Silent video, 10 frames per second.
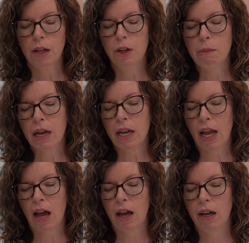You might
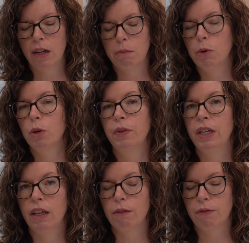add more
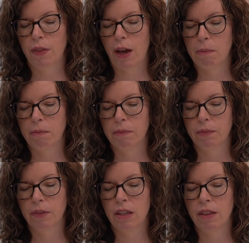reading for them,
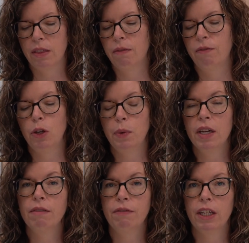
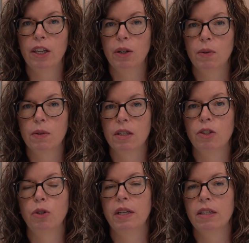viewing of videos,
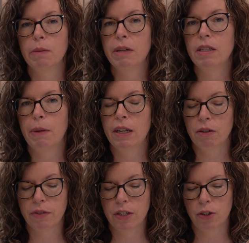doing some
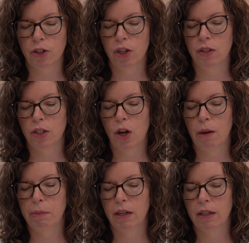independent research on the
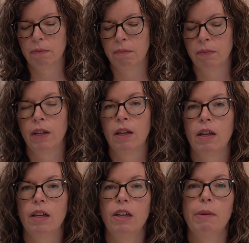topic.
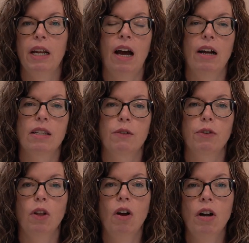You might ask
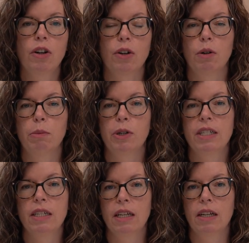for longer or more
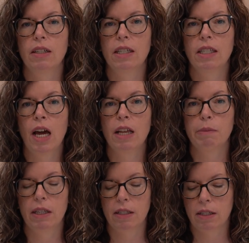detailed
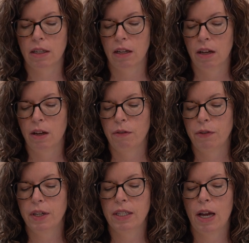assignments.
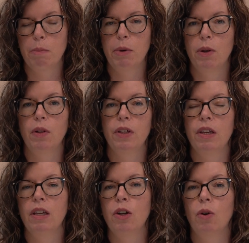For example,
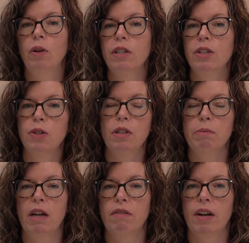your oldest
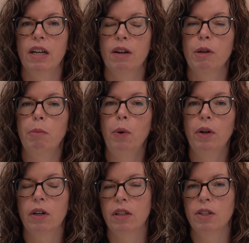student might write a
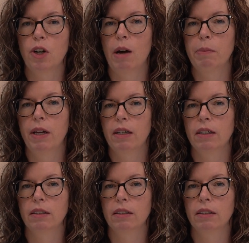report on the topic.